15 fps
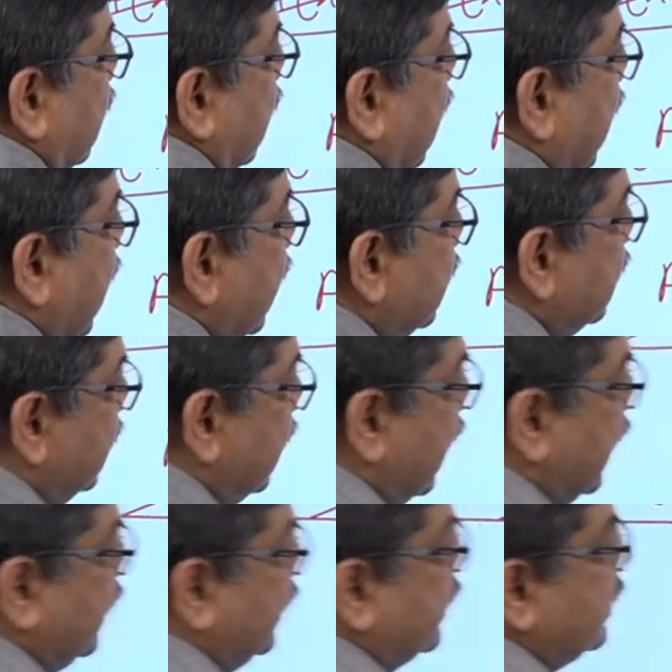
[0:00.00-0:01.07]
And the
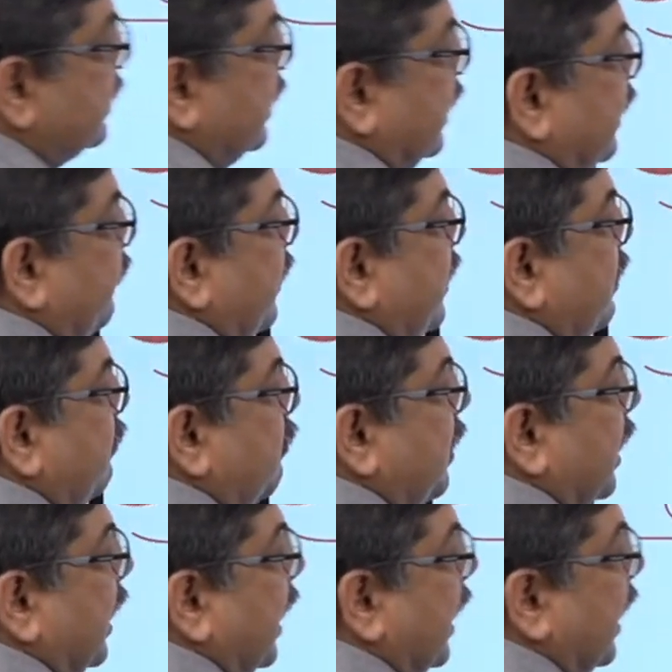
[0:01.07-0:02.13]
highest even number
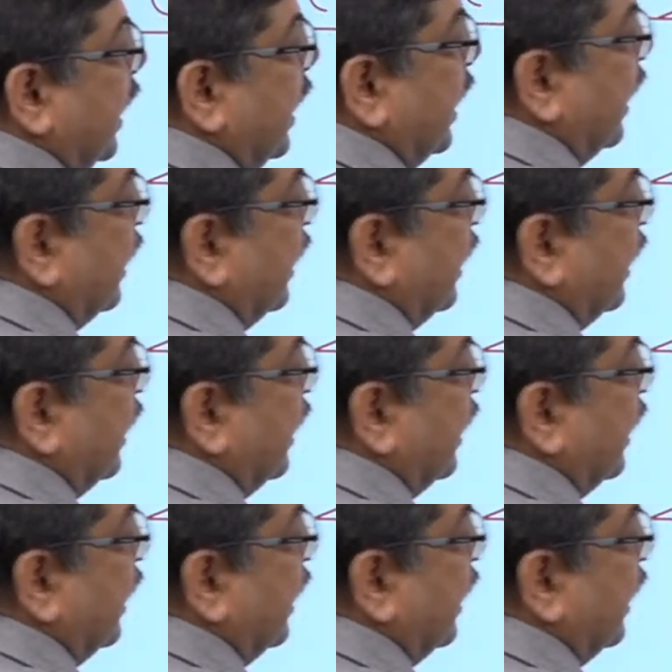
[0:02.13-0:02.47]
here